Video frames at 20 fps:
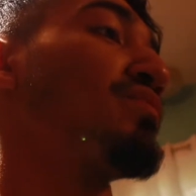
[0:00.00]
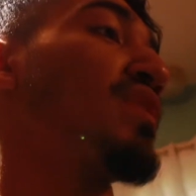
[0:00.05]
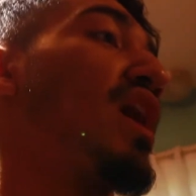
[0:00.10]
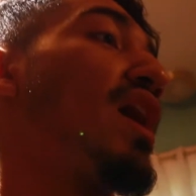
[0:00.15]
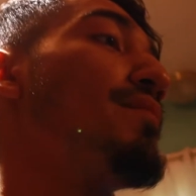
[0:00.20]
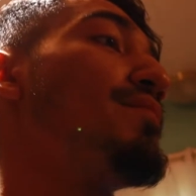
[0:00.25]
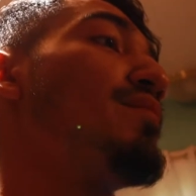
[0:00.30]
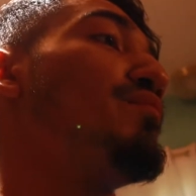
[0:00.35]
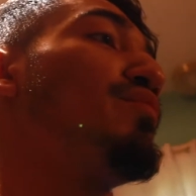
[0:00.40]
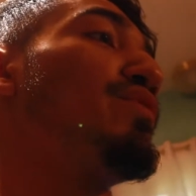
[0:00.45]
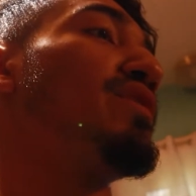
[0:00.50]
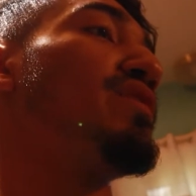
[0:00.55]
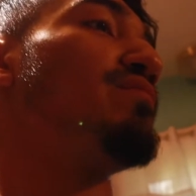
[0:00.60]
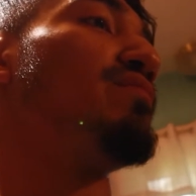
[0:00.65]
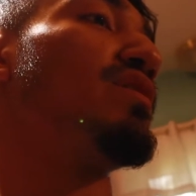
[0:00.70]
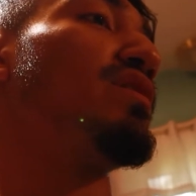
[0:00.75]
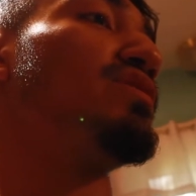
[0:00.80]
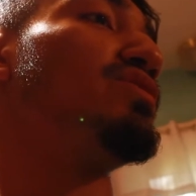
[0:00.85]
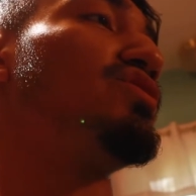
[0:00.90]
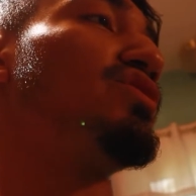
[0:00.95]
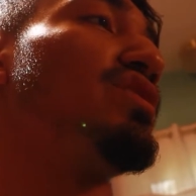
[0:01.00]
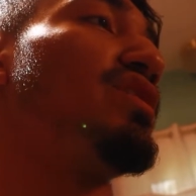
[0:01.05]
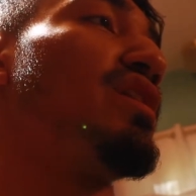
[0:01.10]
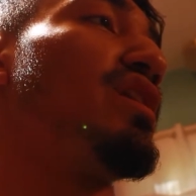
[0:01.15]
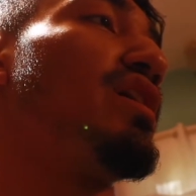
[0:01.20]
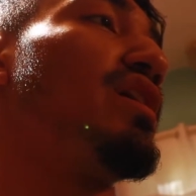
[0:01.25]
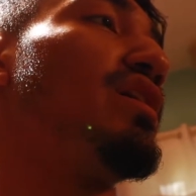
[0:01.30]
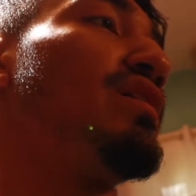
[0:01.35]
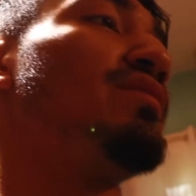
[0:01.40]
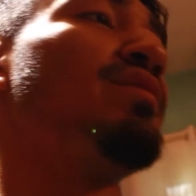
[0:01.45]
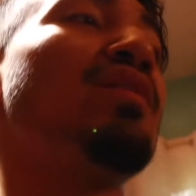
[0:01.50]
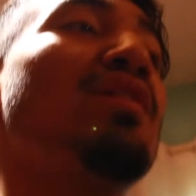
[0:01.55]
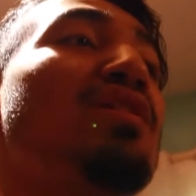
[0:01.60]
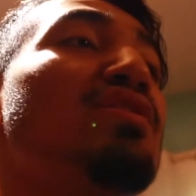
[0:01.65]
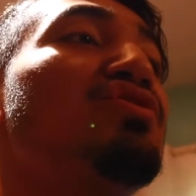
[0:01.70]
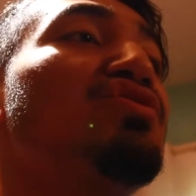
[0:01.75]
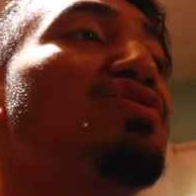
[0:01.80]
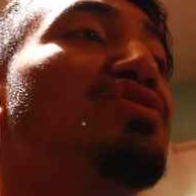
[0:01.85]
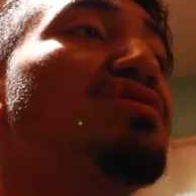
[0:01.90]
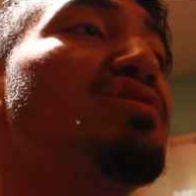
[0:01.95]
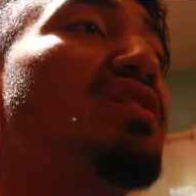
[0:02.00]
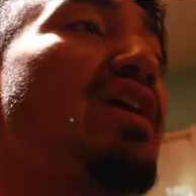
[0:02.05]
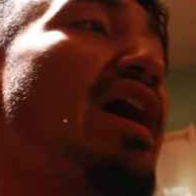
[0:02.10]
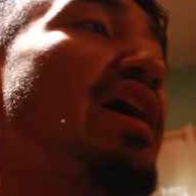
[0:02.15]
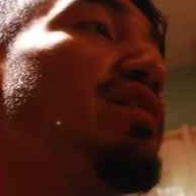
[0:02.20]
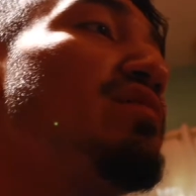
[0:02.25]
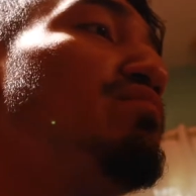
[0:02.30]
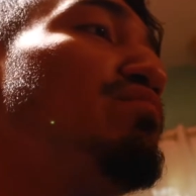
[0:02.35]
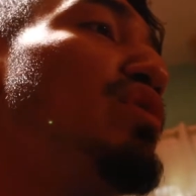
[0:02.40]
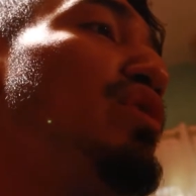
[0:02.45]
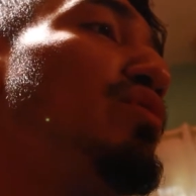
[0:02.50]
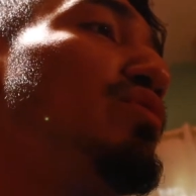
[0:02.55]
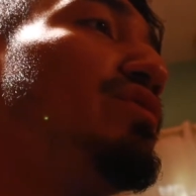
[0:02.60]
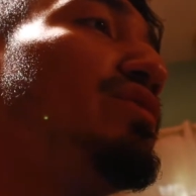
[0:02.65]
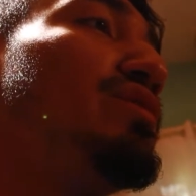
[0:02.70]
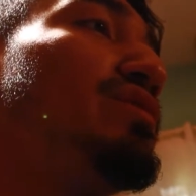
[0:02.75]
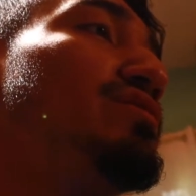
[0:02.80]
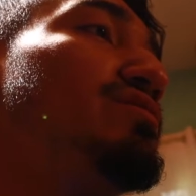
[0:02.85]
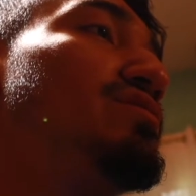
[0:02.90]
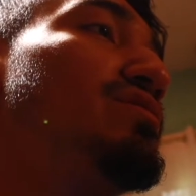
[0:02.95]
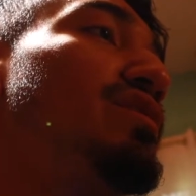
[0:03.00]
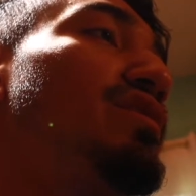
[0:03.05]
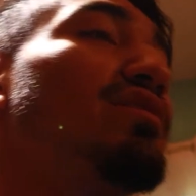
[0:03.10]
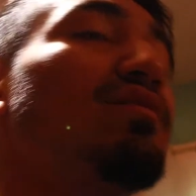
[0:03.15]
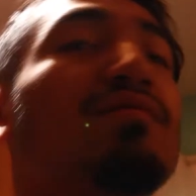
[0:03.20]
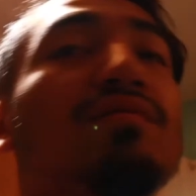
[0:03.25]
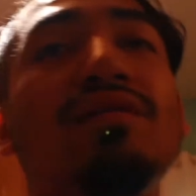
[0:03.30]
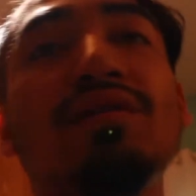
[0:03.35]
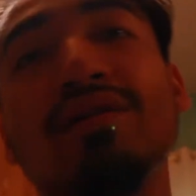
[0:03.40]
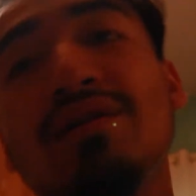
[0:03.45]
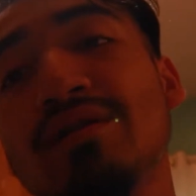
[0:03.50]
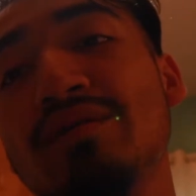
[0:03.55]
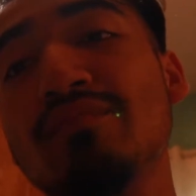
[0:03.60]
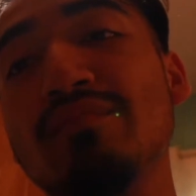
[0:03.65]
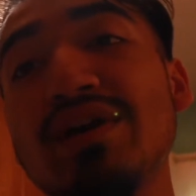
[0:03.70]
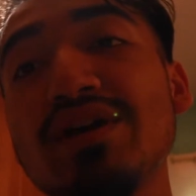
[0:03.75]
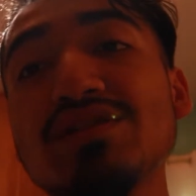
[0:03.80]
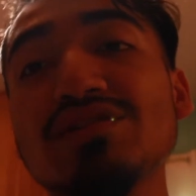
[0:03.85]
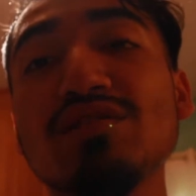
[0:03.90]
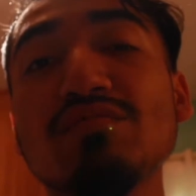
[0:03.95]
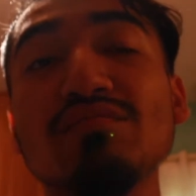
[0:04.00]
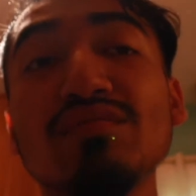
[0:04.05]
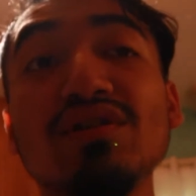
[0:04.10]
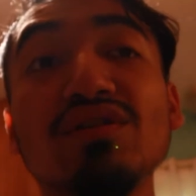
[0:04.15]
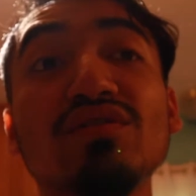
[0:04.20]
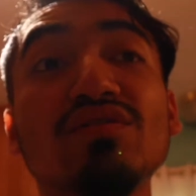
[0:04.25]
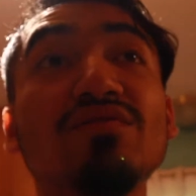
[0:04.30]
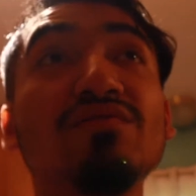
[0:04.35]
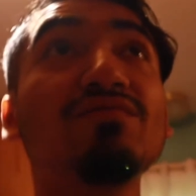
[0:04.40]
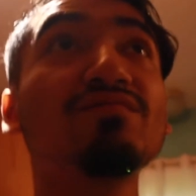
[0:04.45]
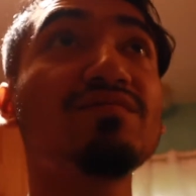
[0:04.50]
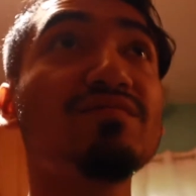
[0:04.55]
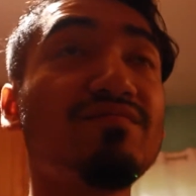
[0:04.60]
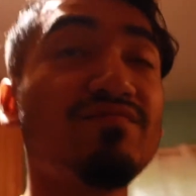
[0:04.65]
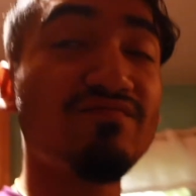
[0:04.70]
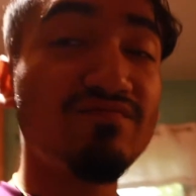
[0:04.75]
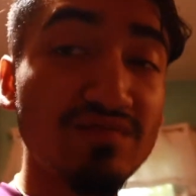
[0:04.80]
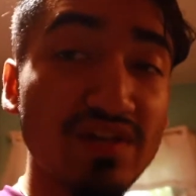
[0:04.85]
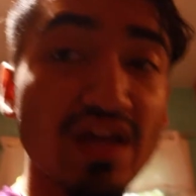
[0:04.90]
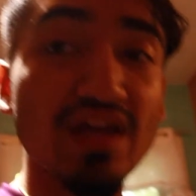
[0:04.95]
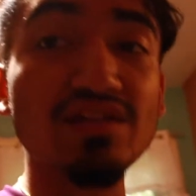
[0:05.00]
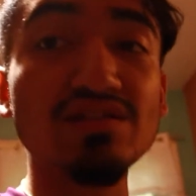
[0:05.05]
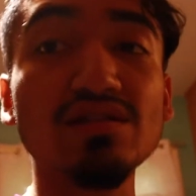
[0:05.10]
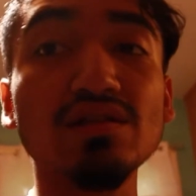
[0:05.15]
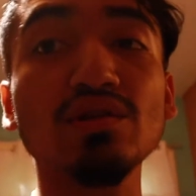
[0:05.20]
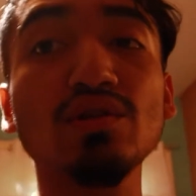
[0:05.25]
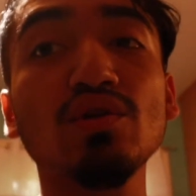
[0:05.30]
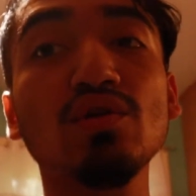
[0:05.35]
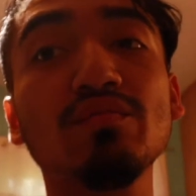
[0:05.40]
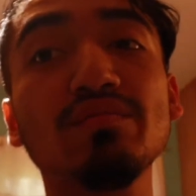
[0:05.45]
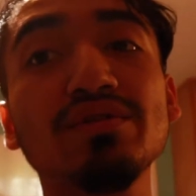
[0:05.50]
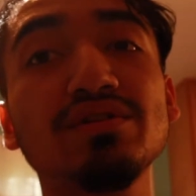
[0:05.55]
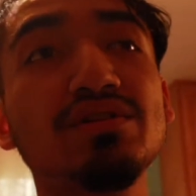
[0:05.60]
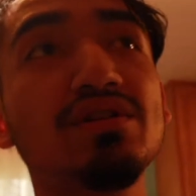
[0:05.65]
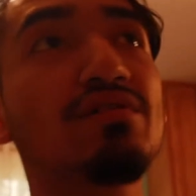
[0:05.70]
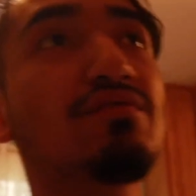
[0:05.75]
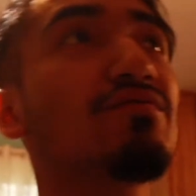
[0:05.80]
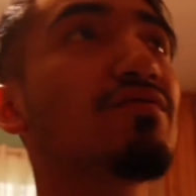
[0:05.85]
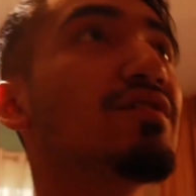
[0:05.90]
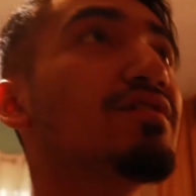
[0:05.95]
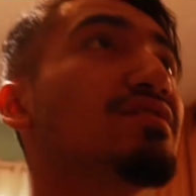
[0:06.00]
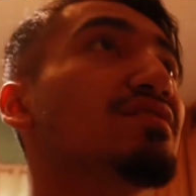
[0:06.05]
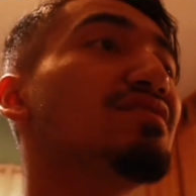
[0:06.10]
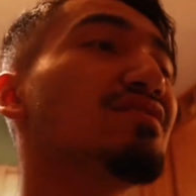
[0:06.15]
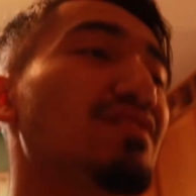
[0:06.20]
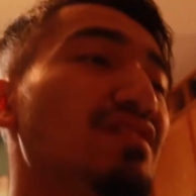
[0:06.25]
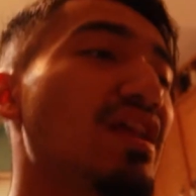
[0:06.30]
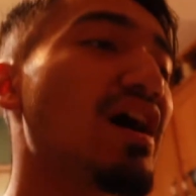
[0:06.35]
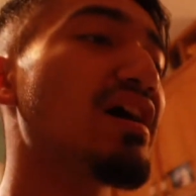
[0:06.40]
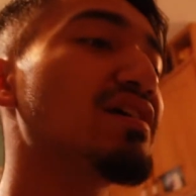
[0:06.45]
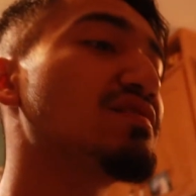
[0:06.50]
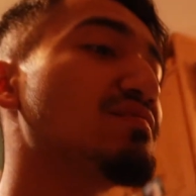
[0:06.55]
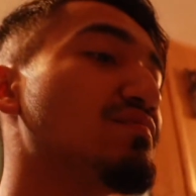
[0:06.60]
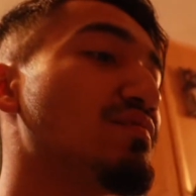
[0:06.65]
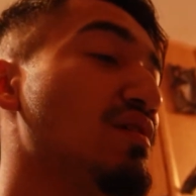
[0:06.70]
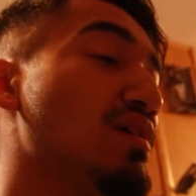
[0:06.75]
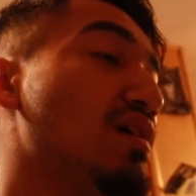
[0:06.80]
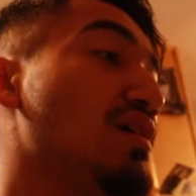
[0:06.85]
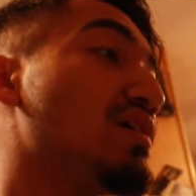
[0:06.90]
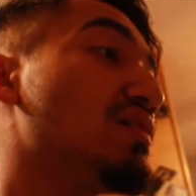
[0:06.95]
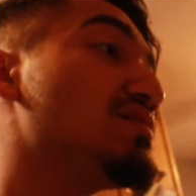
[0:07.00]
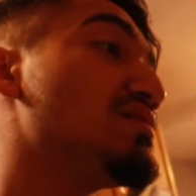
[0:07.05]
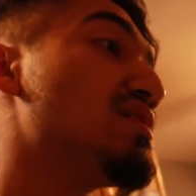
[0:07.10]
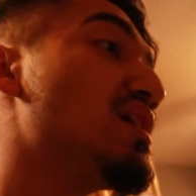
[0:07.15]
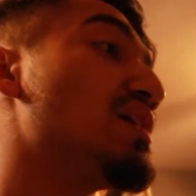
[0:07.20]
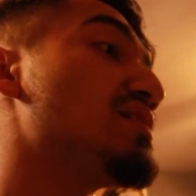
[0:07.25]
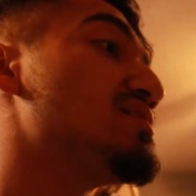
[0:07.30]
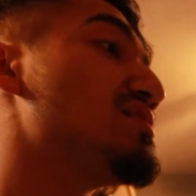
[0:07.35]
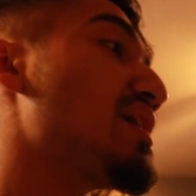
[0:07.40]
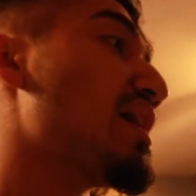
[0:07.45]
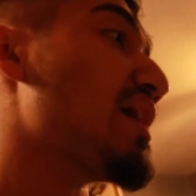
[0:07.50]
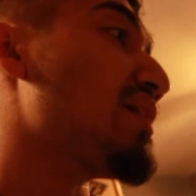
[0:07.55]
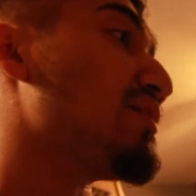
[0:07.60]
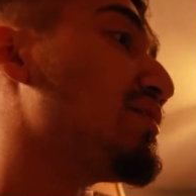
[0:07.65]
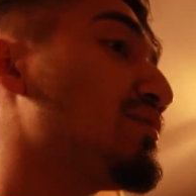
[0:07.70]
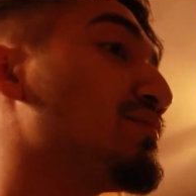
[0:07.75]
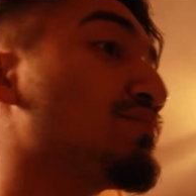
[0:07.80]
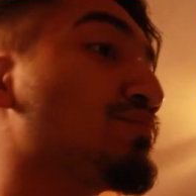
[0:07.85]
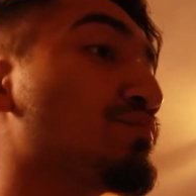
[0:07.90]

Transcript: But pretty much, again, it's just an added bonus and makes the meal taste a little bit different. It's a nice add-in.